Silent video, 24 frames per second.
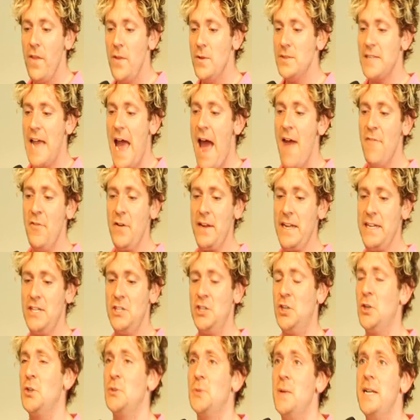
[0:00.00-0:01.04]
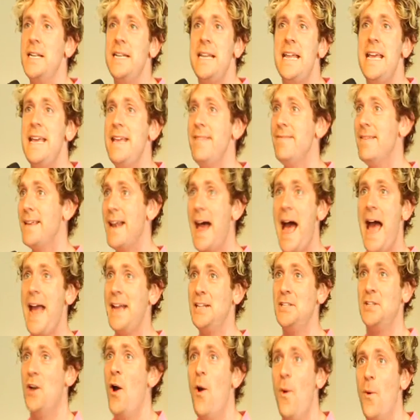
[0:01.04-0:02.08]
do those African children need that I
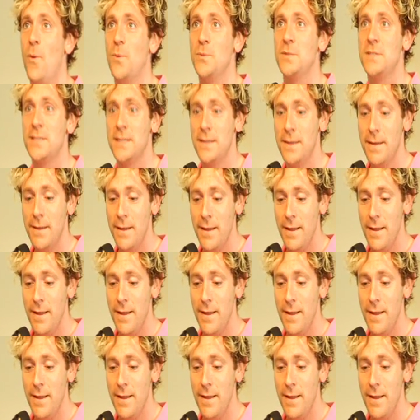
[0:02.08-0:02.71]
don't?